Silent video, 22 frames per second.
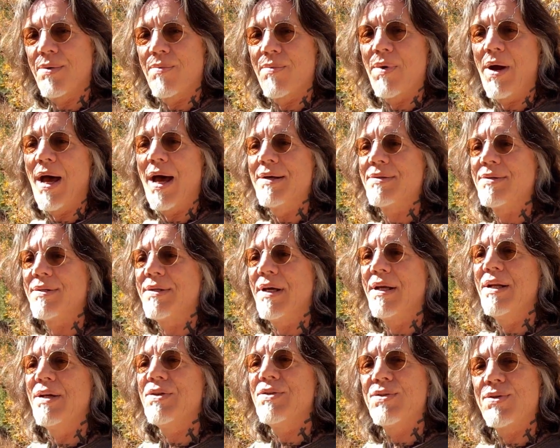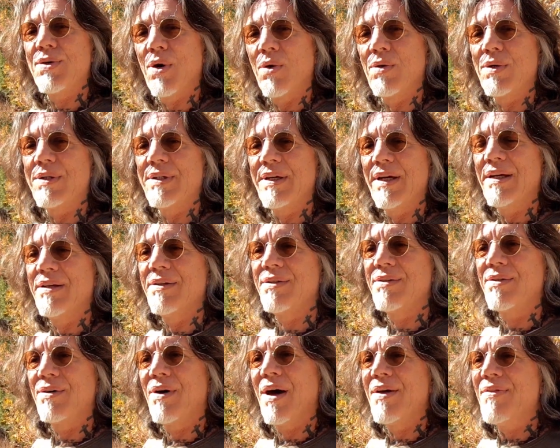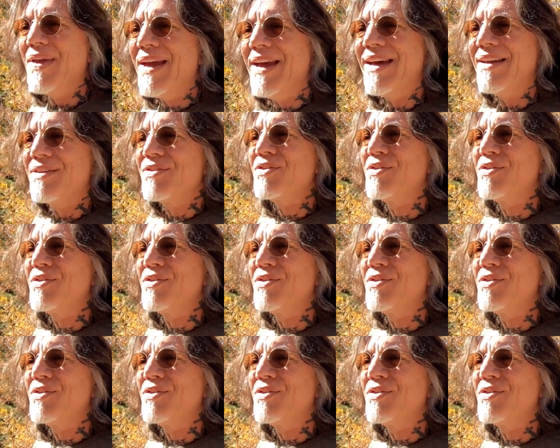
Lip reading: rest and it soaks in. So I think it